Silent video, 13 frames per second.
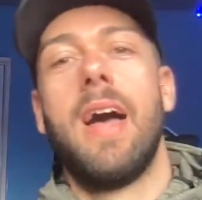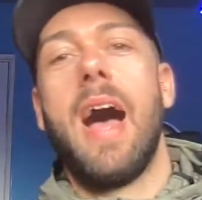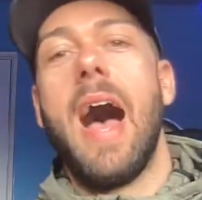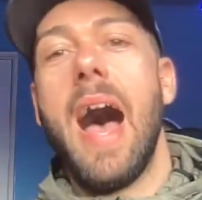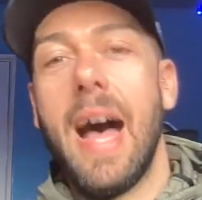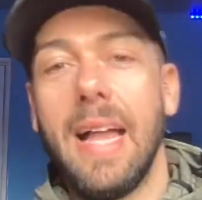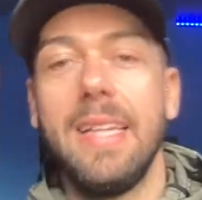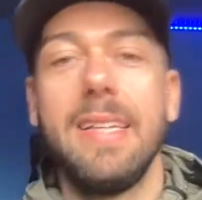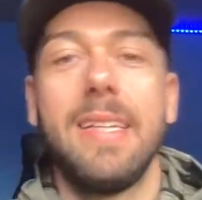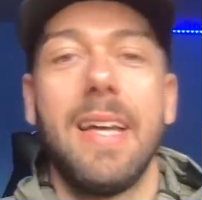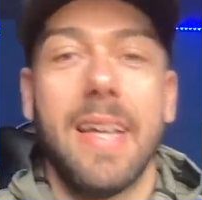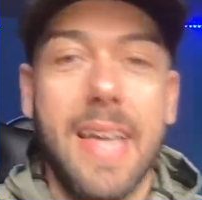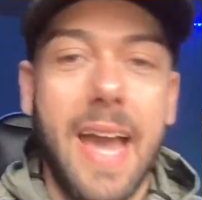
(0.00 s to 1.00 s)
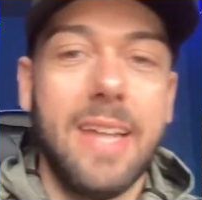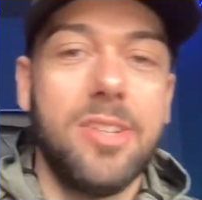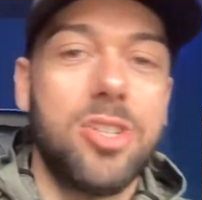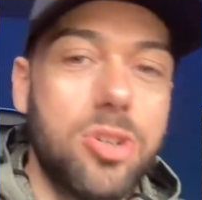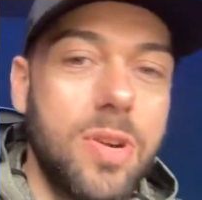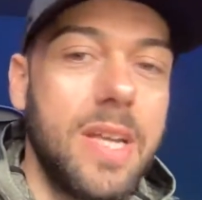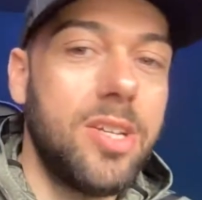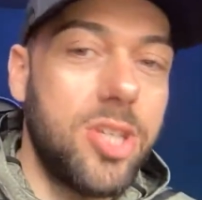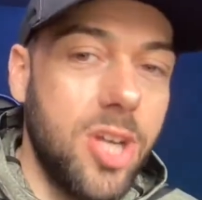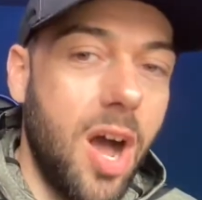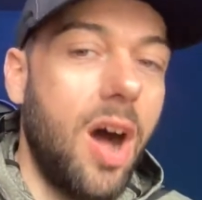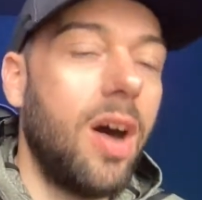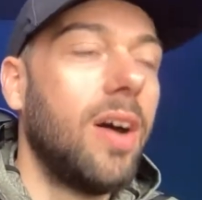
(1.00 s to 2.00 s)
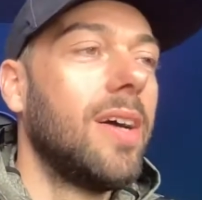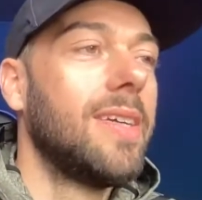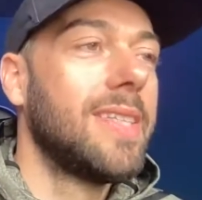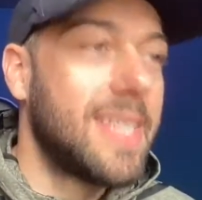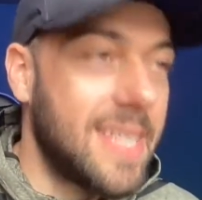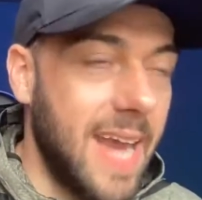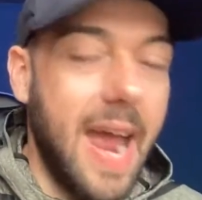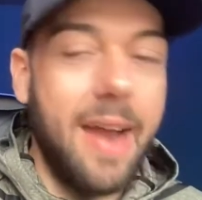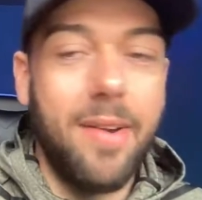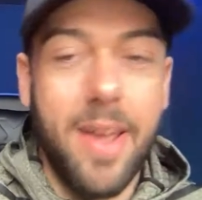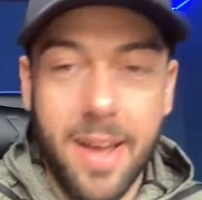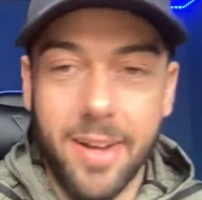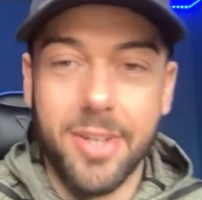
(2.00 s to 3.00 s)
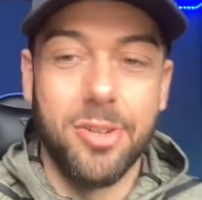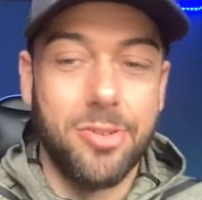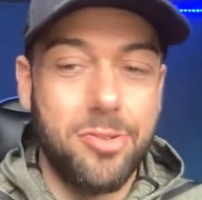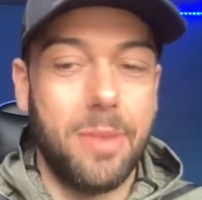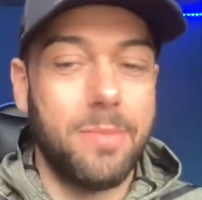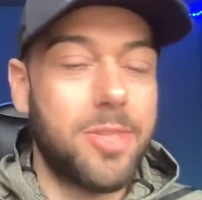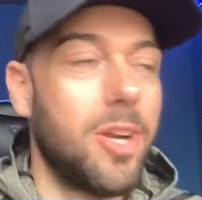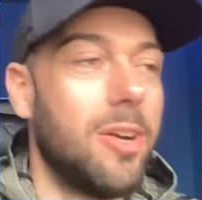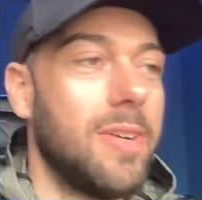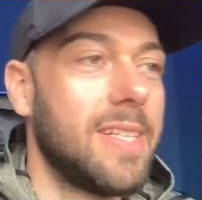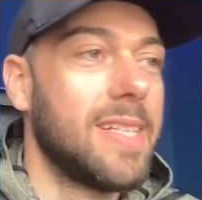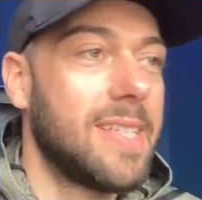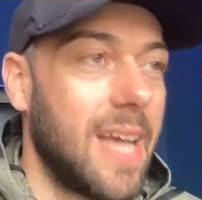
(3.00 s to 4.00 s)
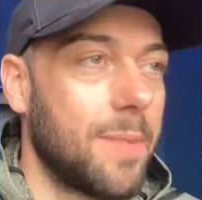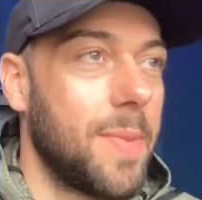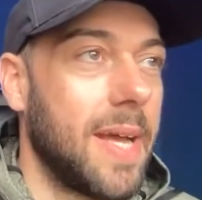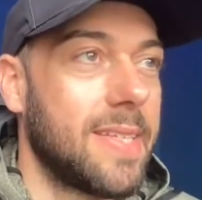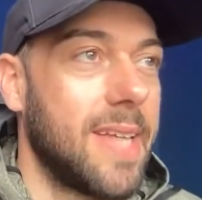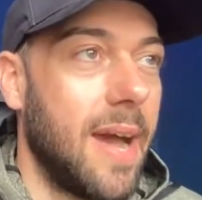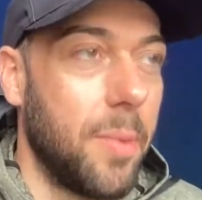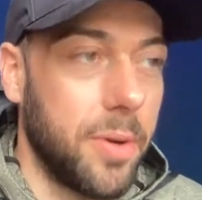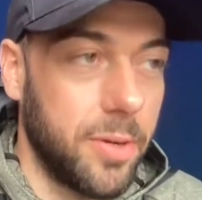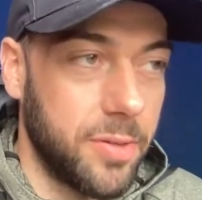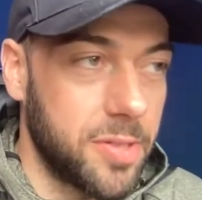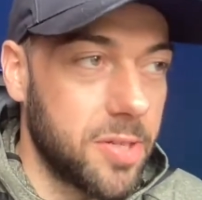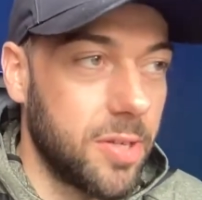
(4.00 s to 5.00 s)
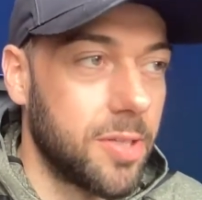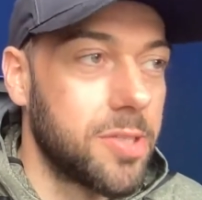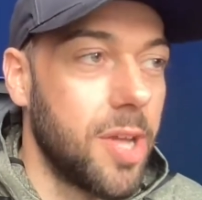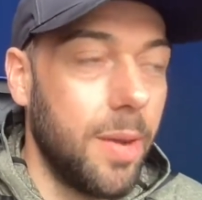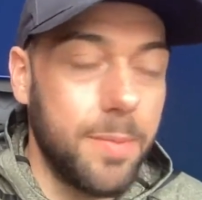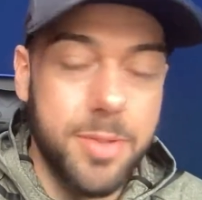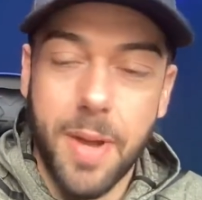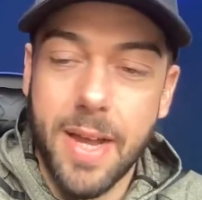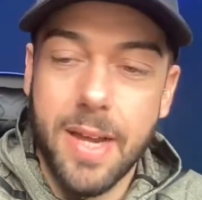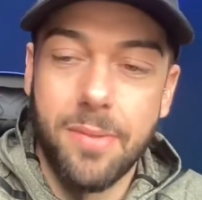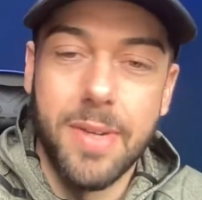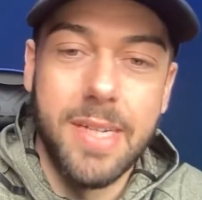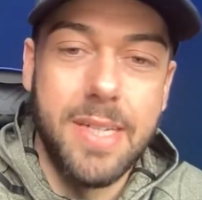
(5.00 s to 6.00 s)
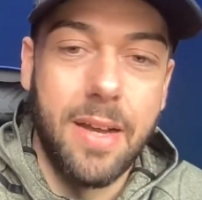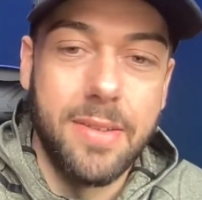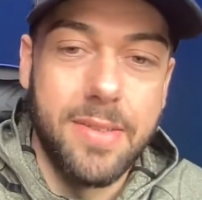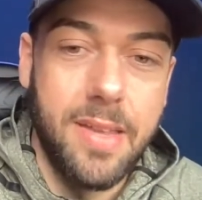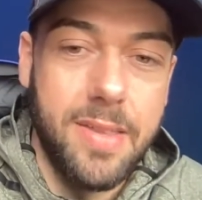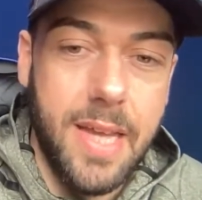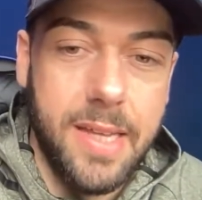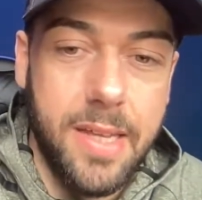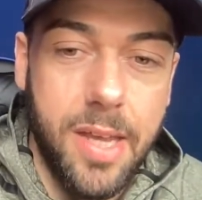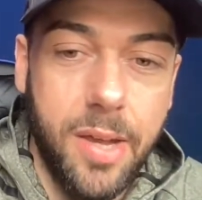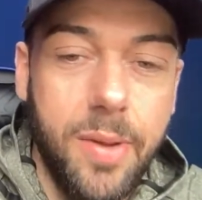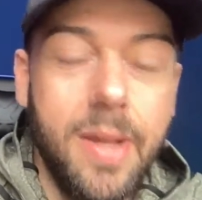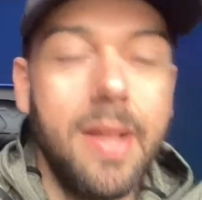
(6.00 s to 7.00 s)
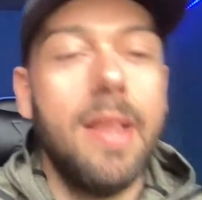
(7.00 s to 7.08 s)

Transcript: And again, screenshot, share it on your Instagram stories and tag me at type1_Tom so I can reach out and say thank you.